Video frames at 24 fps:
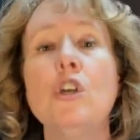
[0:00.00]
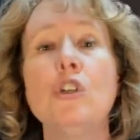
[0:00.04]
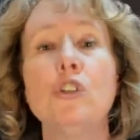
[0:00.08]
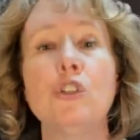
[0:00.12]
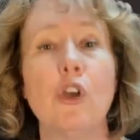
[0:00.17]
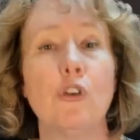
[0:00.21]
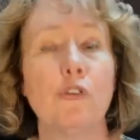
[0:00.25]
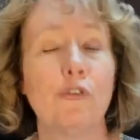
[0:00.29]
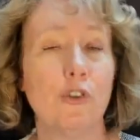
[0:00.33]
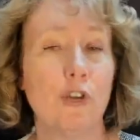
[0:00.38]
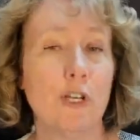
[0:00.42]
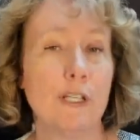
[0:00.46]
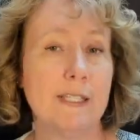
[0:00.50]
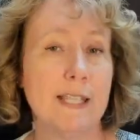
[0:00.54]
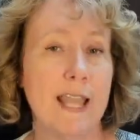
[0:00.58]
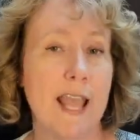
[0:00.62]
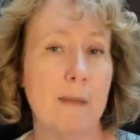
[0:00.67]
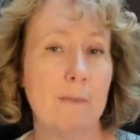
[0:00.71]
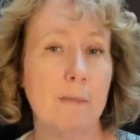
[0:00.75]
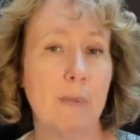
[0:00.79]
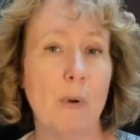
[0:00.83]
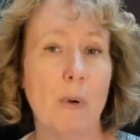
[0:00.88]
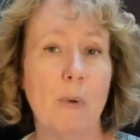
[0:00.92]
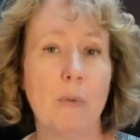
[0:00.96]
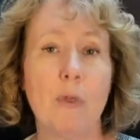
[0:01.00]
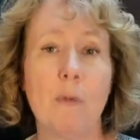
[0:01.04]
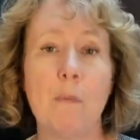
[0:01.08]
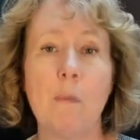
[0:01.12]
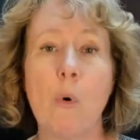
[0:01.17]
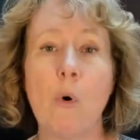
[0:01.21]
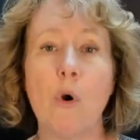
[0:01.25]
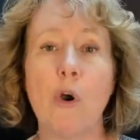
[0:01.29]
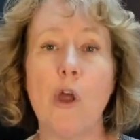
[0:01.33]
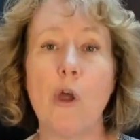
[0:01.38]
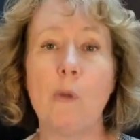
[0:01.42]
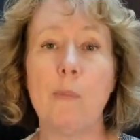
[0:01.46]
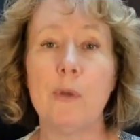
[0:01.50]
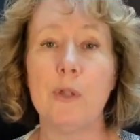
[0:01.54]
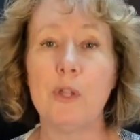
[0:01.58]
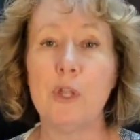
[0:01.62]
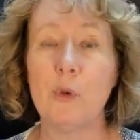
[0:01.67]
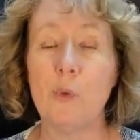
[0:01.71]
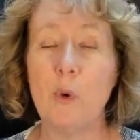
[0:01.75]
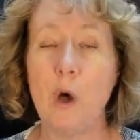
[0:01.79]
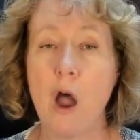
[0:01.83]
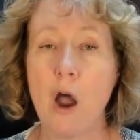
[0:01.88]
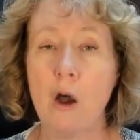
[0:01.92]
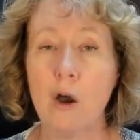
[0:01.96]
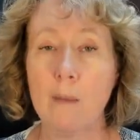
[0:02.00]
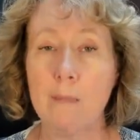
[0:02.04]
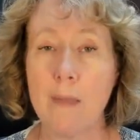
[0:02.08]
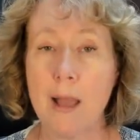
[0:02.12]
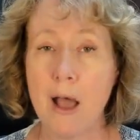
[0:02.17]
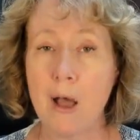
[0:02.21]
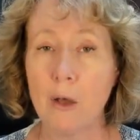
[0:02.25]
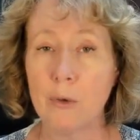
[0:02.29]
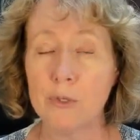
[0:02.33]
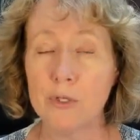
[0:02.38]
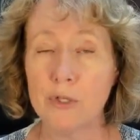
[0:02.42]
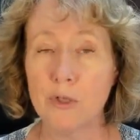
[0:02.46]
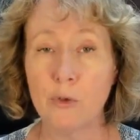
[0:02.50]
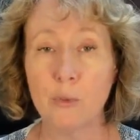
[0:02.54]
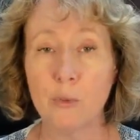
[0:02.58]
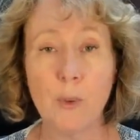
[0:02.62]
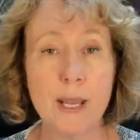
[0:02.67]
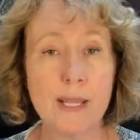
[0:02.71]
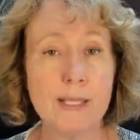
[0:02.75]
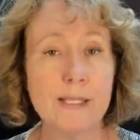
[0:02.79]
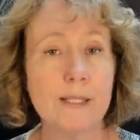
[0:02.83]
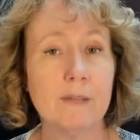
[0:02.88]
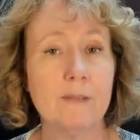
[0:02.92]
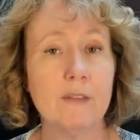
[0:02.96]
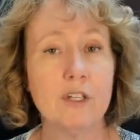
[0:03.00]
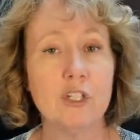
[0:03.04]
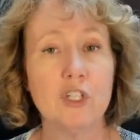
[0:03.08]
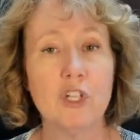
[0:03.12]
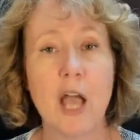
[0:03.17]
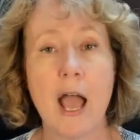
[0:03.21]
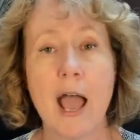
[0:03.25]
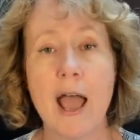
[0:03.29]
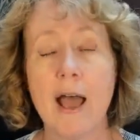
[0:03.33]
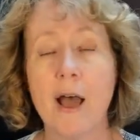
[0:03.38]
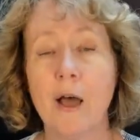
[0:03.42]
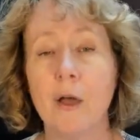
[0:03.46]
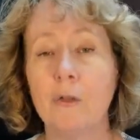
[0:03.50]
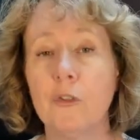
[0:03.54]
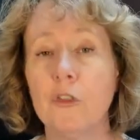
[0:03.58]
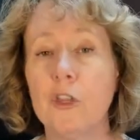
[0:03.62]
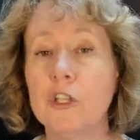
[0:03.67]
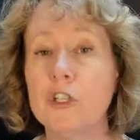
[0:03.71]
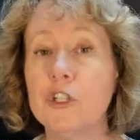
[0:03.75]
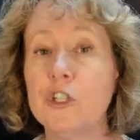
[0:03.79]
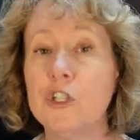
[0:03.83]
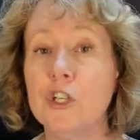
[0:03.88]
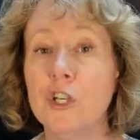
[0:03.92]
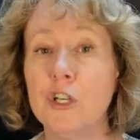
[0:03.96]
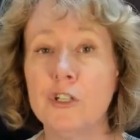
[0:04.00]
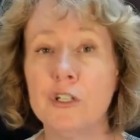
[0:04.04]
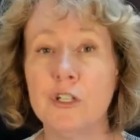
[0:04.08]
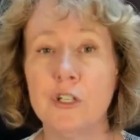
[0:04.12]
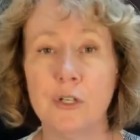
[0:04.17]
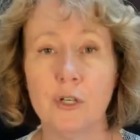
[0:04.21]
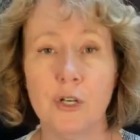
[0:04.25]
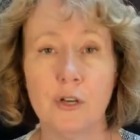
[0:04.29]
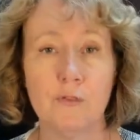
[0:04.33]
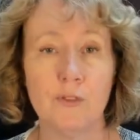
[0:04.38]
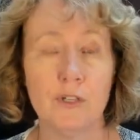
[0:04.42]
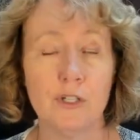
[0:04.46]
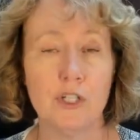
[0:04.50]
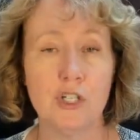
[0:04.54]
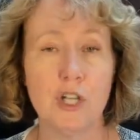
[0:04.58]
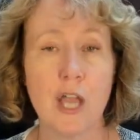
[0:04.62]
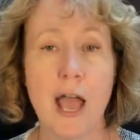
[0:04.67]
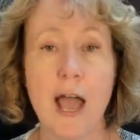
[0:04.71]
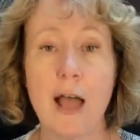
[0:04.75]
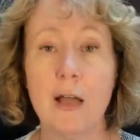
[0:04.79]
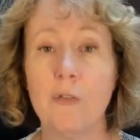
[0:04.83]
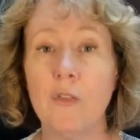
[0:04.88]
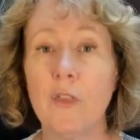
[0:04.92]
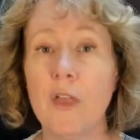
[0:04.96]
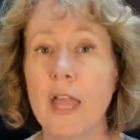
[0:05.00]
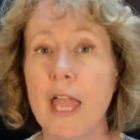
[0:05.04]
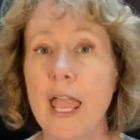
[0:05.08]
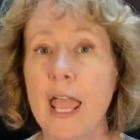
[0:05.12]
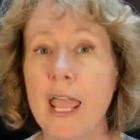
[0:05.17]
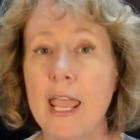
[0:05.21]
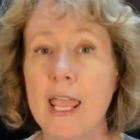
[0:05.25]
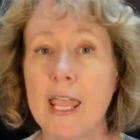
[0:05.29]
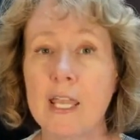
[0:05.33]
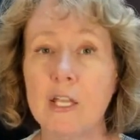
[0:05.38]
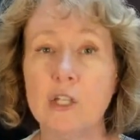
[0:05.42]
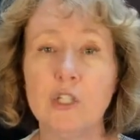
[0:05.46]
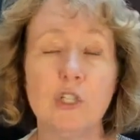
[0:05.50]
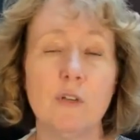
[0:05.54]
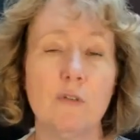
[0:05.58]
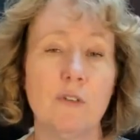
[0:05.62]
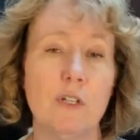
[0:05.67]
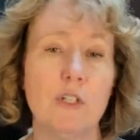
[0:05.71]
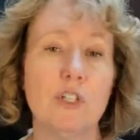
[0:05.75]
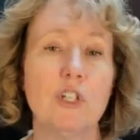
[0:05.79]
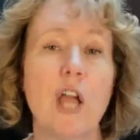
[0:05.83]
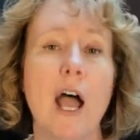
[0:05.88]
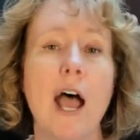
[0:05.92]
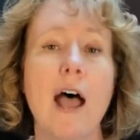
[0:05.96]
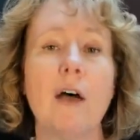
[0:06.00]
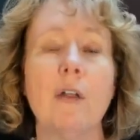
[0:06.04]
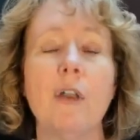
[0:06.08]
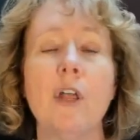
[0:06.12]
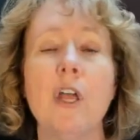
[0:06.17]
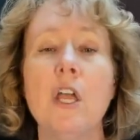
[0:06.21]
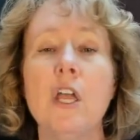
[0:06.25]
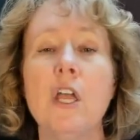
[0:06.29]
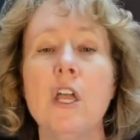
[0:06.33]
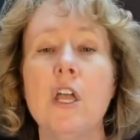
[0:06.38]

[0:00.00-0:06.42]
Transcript: So, for example, the more open you are about the race of the child, the gender of the child, the age of the child,